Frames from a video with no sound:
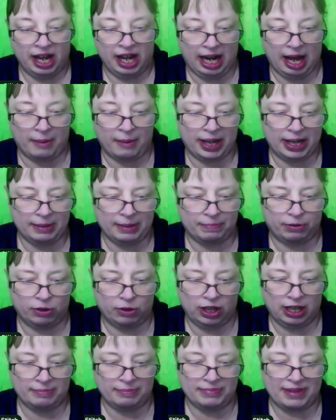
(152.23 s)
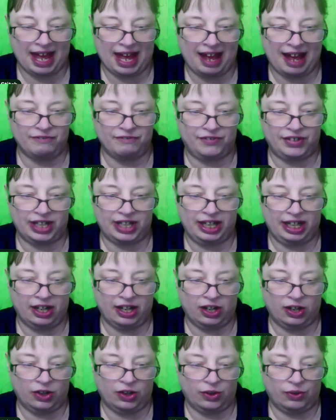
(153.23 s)
And I'm going to pull up that
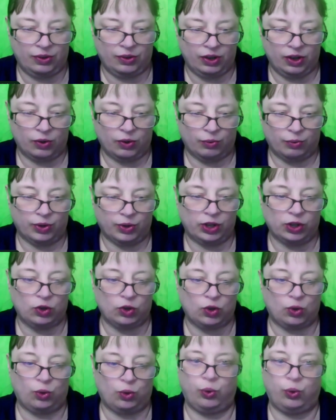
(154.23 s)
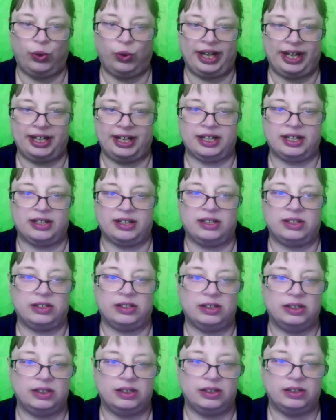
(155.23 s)
video real quick.
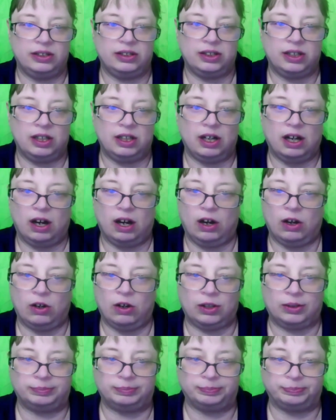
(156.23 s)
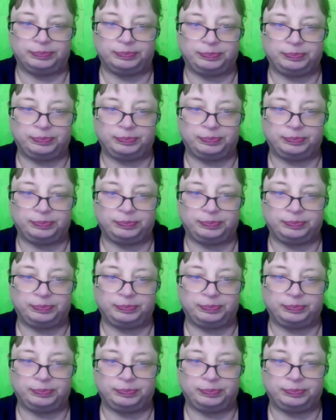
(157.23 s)
Um,